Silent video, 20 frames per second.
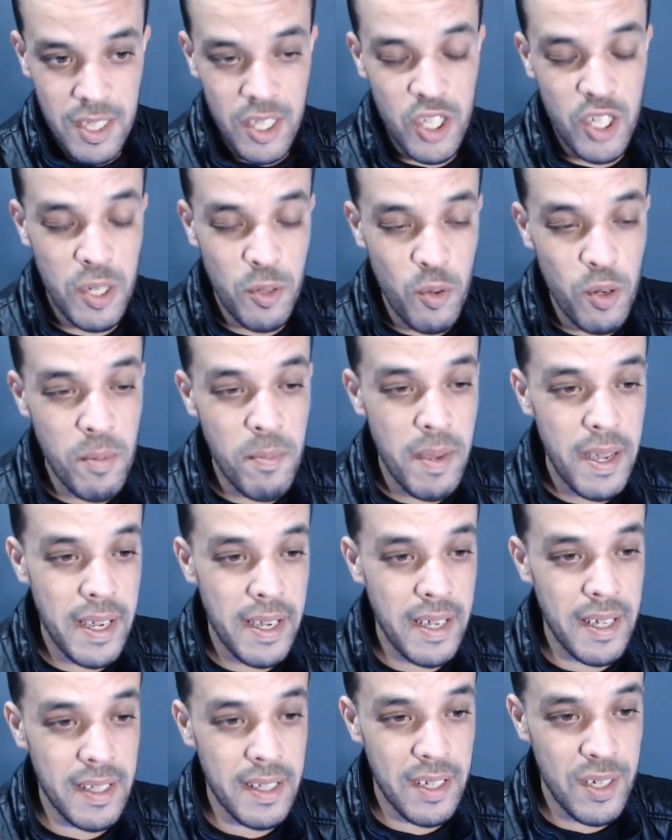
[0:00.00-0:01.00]
she will
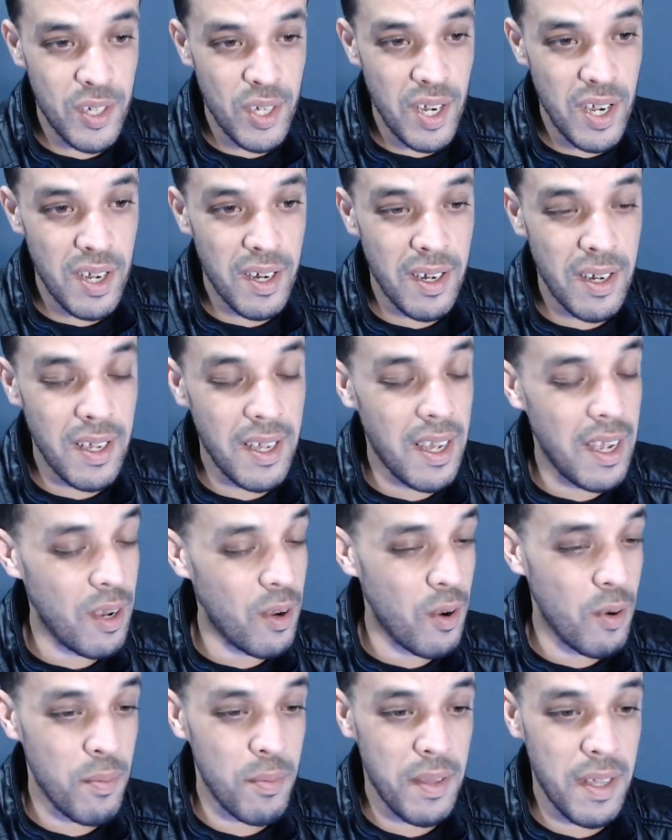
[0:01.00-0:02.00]
make it, inshallah. I
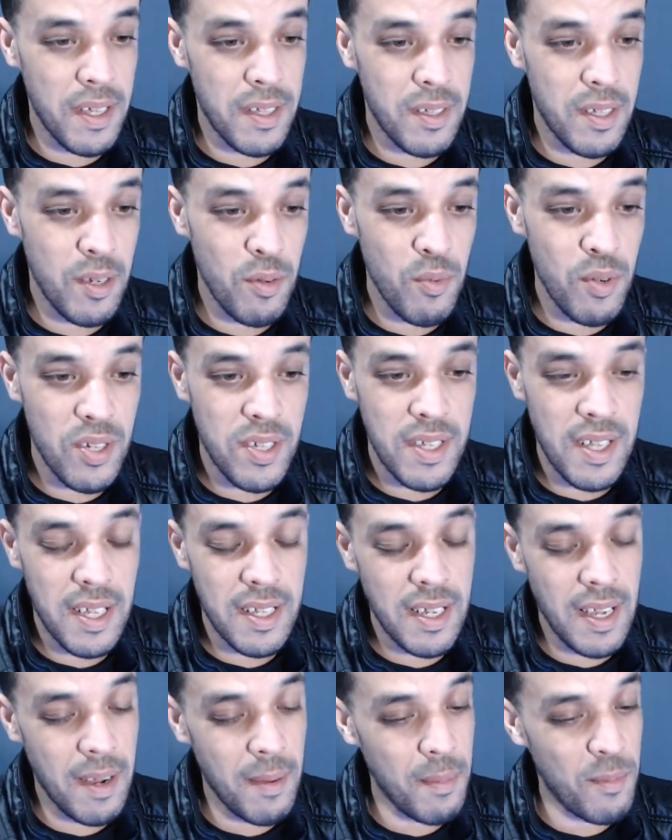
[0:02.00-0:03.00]
hope that. I wish
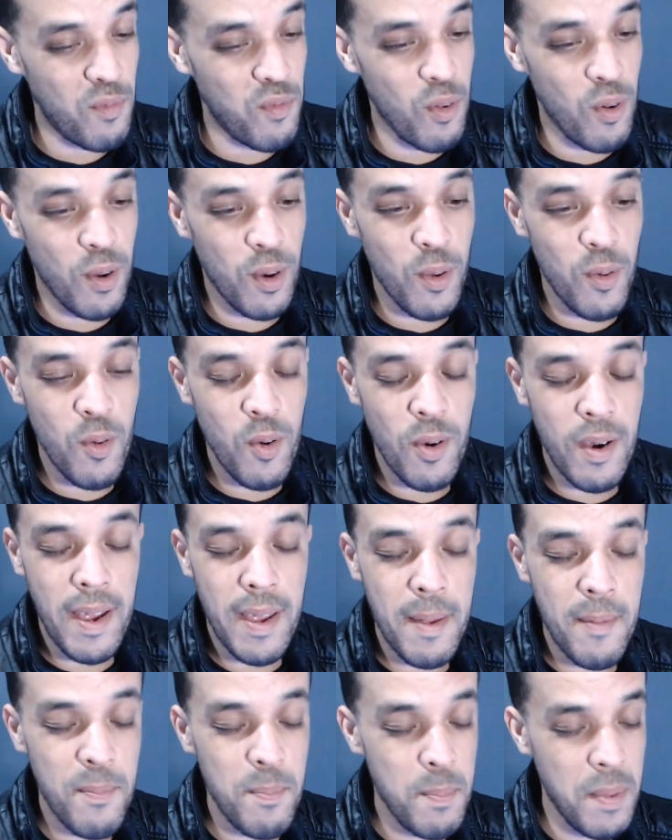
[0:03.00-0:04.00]
that. I'm following her.
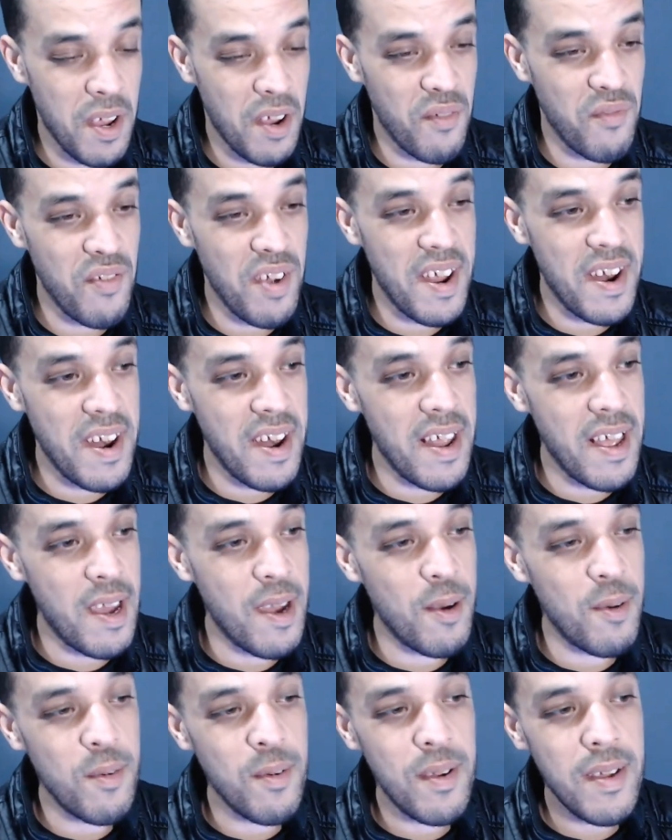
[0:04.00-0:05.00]
I'm big fan
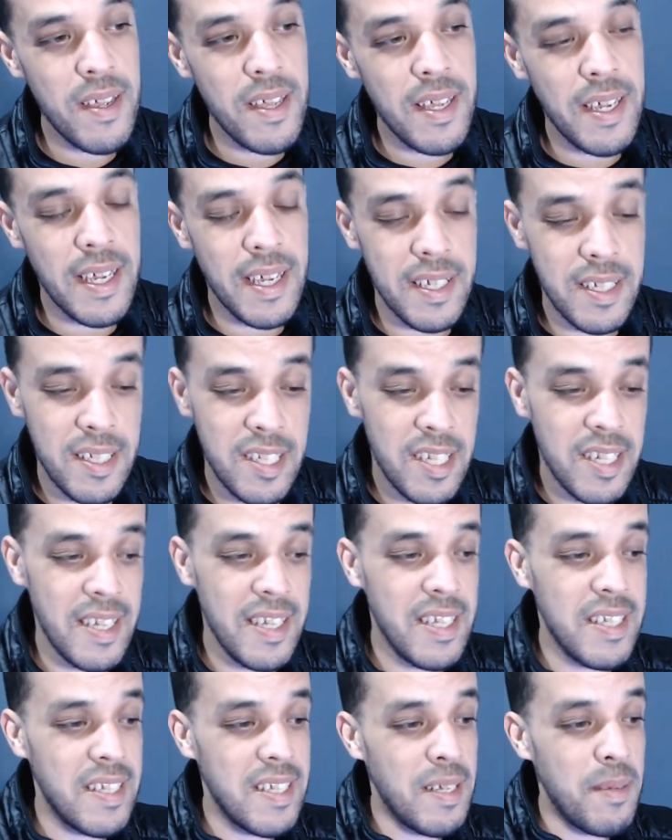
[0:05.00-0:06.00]
now. Is
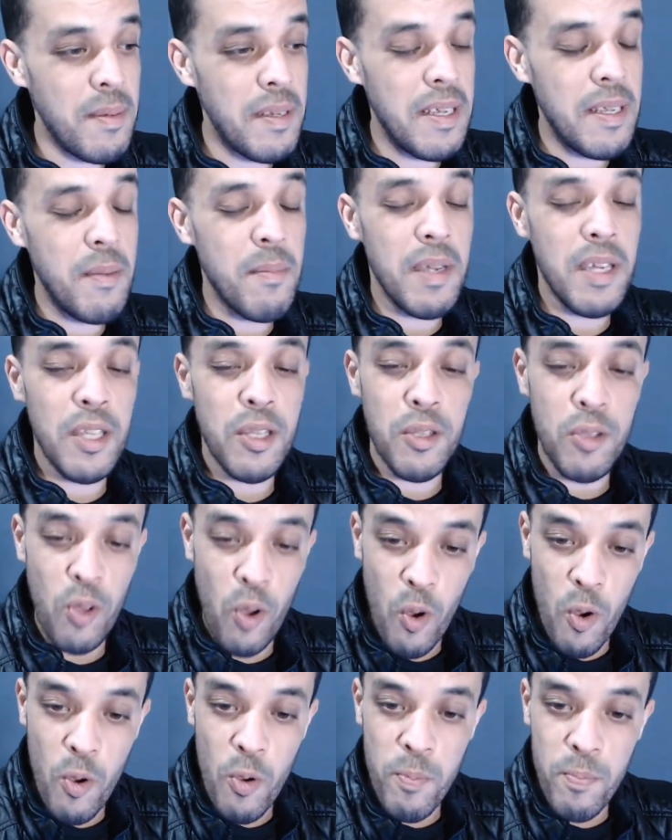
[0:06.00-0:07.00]
she is in my
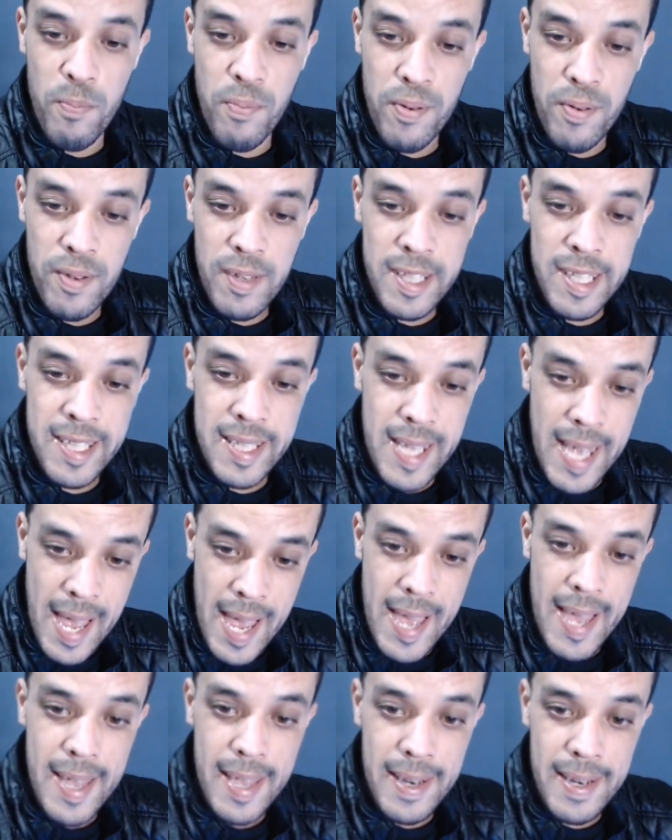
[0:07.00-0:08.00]
top
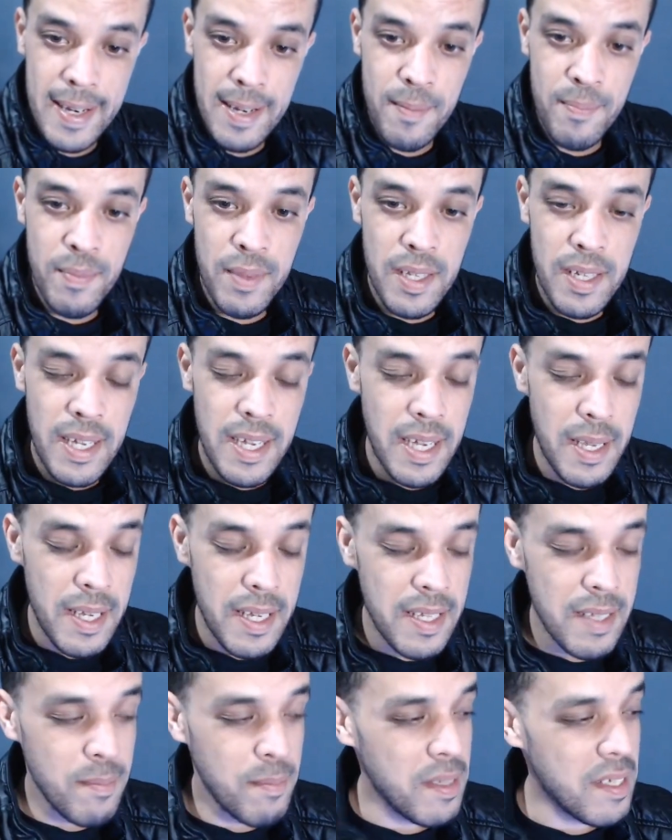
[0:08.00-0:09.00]
10
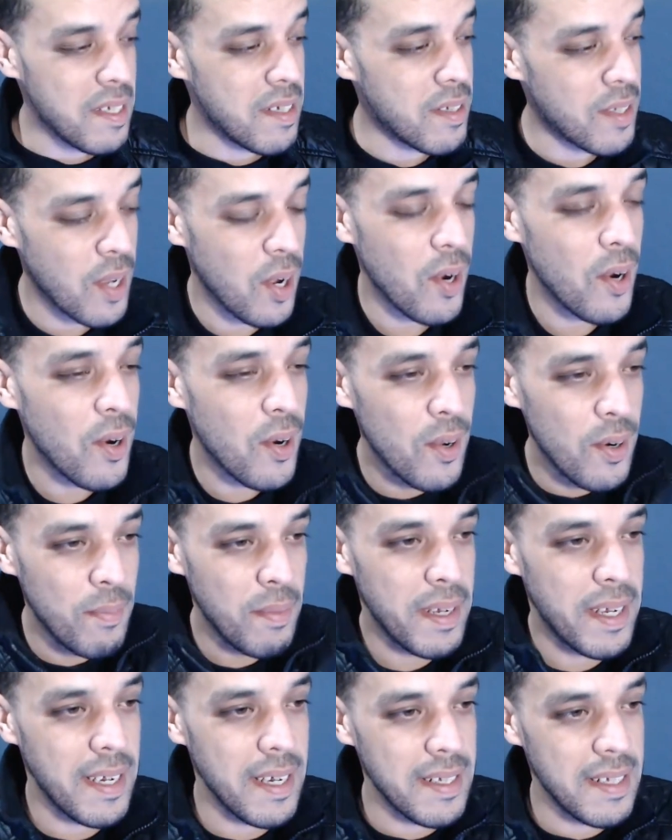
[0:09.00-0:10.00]
in the star,
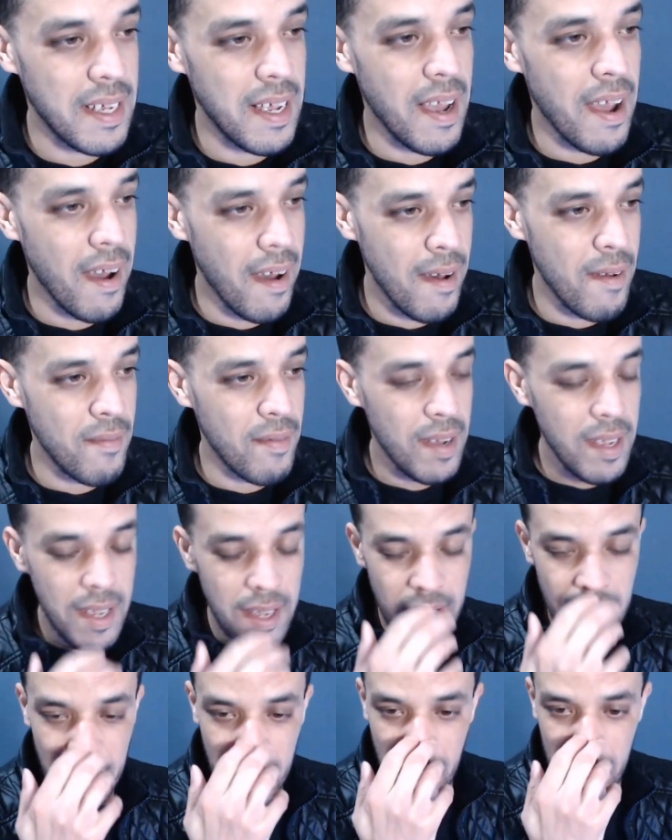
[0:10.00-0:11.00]
because I have
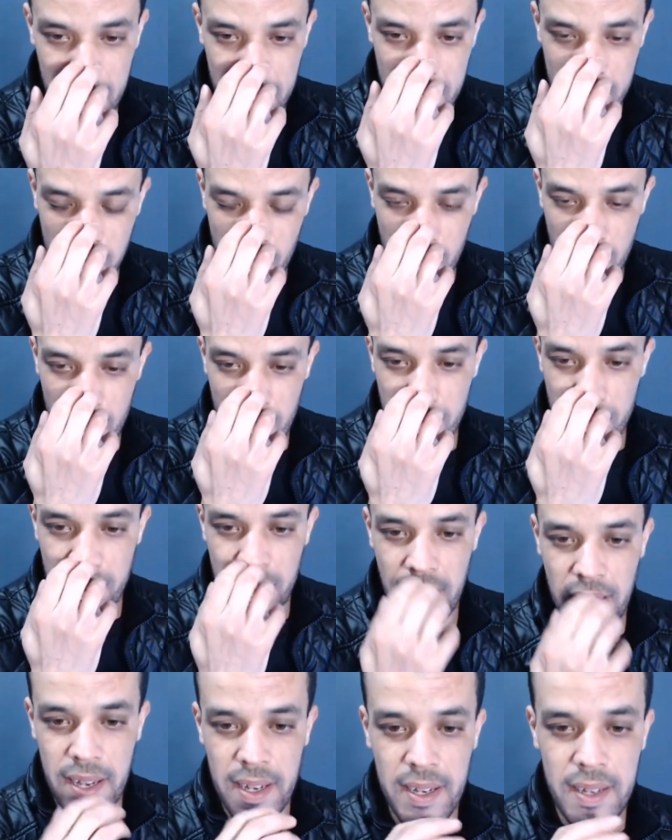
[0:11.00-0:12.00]
like top,
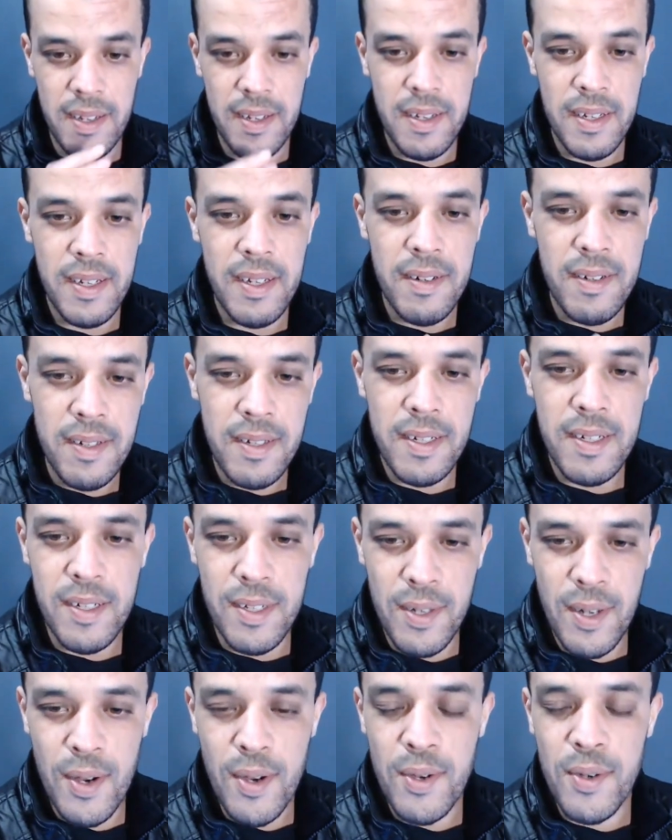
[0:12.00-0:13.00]
like,
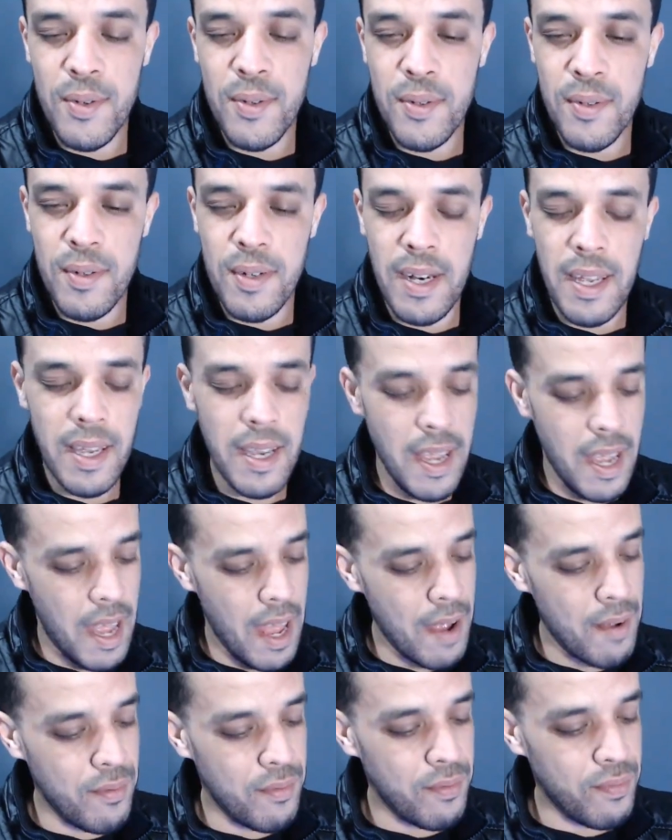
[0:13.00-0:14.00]
you know, like I
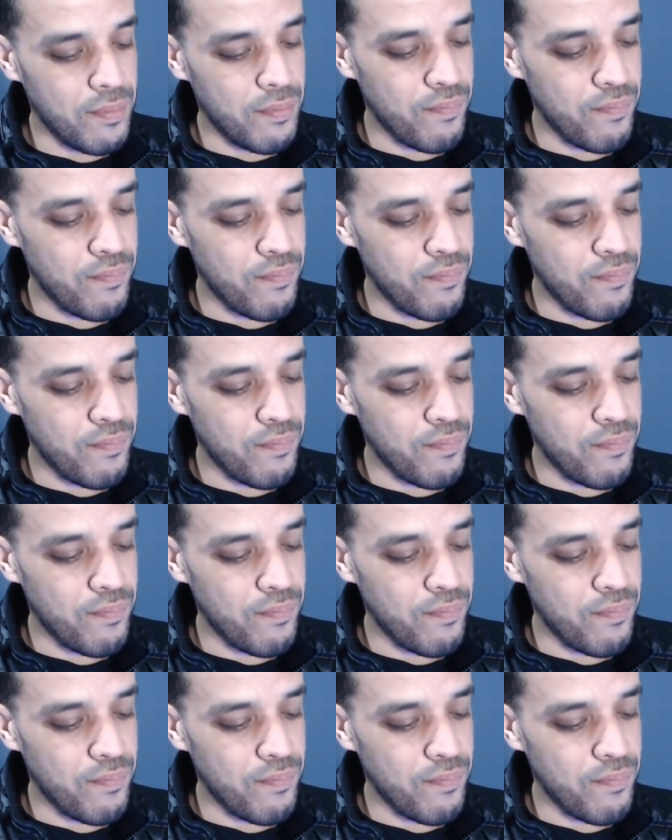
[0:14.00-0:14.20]
have,